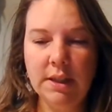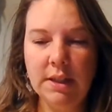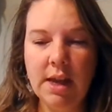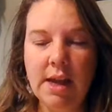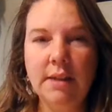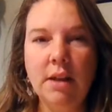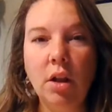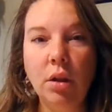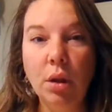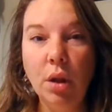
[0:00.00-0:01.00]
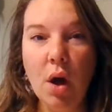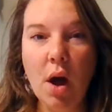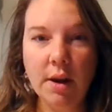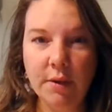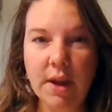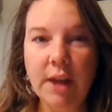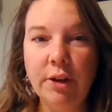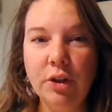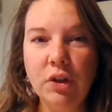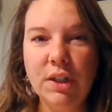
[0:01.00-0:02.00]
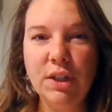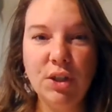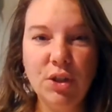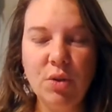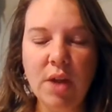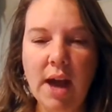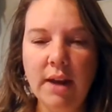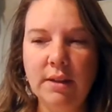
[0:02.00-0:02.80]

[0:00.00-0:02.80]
It takes a lot of energy to do that.